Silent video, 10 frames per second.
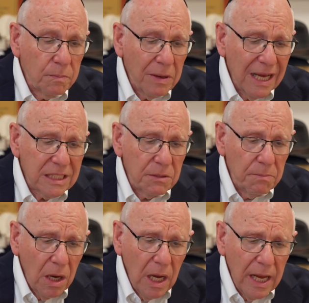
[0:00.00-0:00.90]
passed
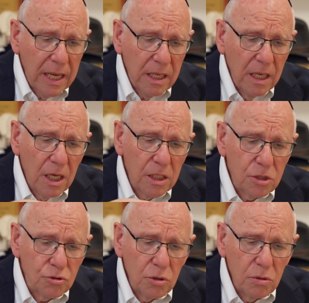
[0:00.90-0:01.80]
by
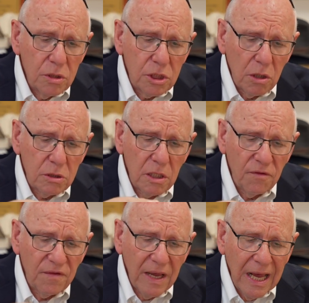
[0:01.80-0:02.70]
drew
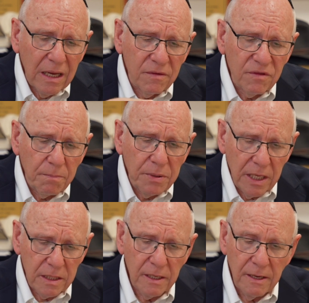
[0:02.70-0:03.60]
Joseph out of the
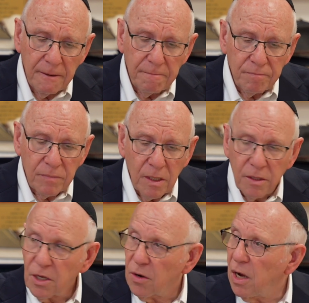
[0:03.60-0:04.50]
pit.
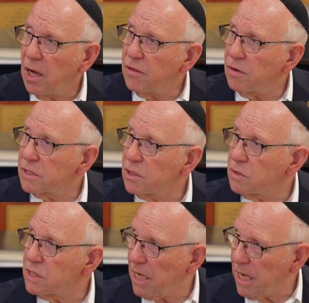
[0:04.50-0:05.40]
There are others who
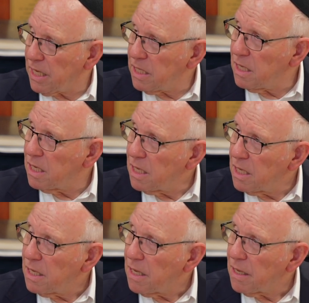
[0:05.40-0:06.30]
say,
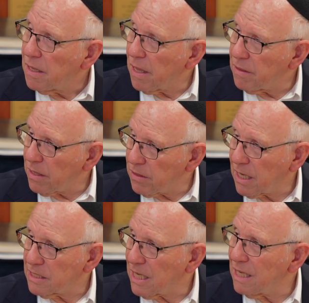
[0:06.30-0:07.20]
and
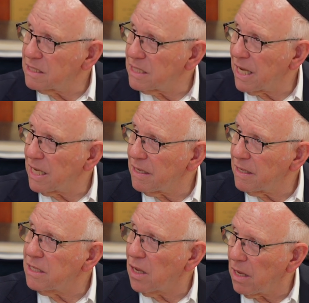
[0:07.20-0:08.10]
Chazal say,
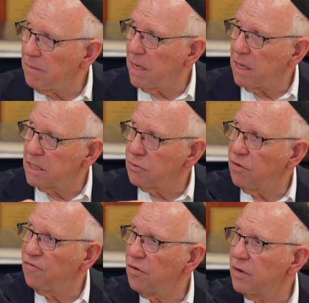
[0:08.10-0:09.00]
no, I mean, it's
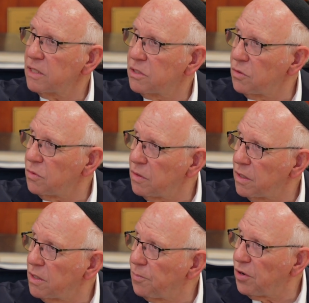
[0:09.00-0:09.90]
referring to
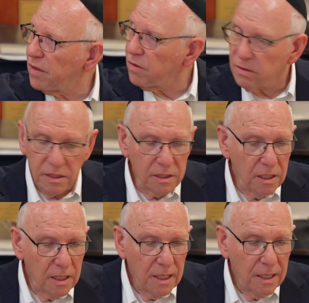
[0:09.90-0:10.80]
the brothers.
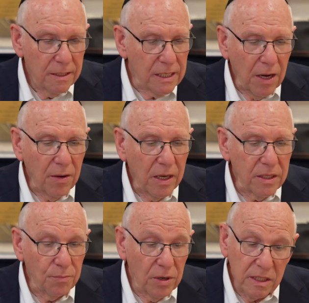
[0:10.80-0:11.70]
Now, are
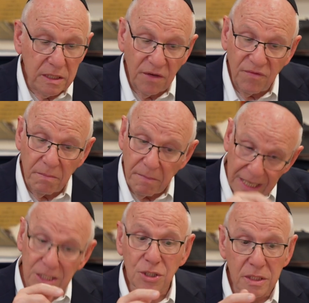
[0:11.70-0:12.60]
the brothers even
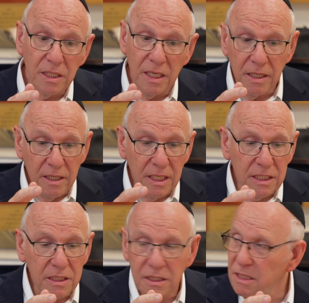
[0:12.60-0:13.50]
mentioned in
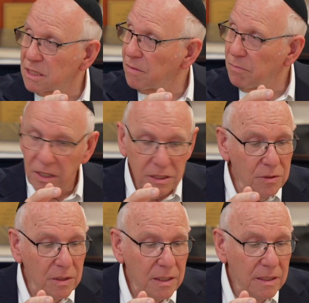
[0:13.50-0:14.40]
this
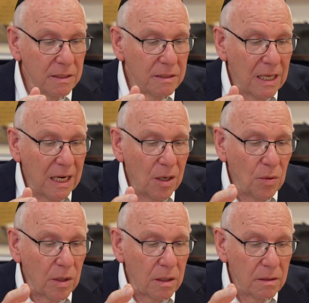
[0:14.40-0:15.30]
pasuk? Not at
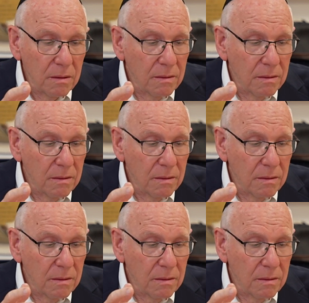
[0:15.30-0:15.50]
all.